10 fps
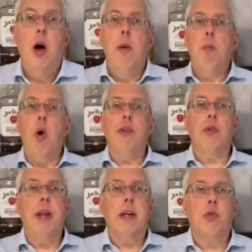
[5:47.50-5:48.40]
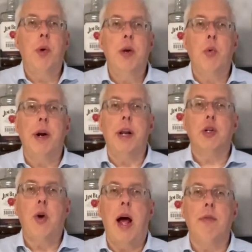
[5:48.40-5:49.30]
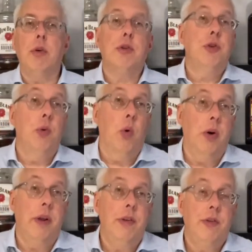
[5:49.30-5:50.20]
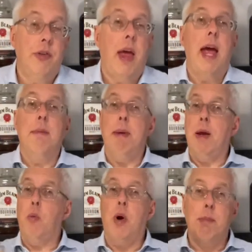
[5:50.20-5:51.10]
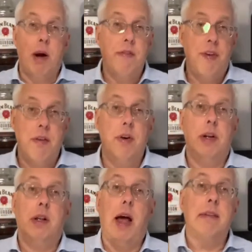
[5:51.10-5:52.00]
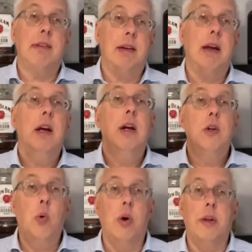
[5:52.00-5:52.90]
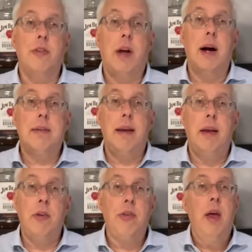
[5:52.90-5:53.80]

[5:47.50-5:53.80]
Boy, so next week we're going to travel to New Orleans and make one of my favorite classic New Orleans cocktails.